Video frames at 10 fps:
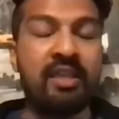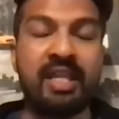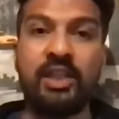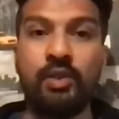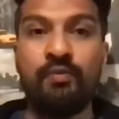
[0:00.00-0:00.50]

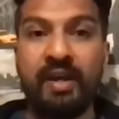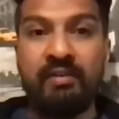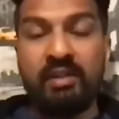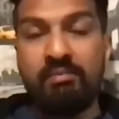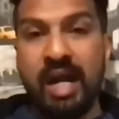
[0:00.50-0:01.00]
Thank you
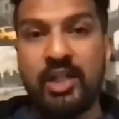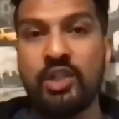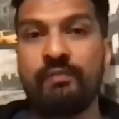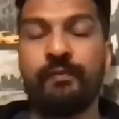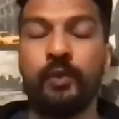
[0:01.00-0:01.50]
very
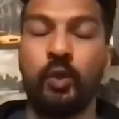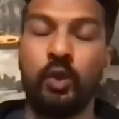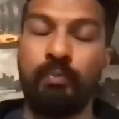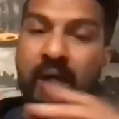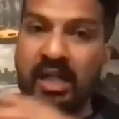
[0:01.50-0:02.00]
much
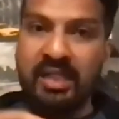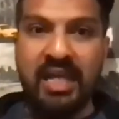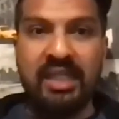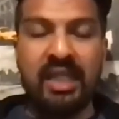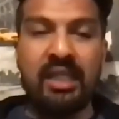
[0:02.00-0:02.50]
for
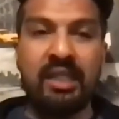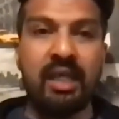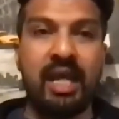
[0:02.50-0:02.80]
partaking.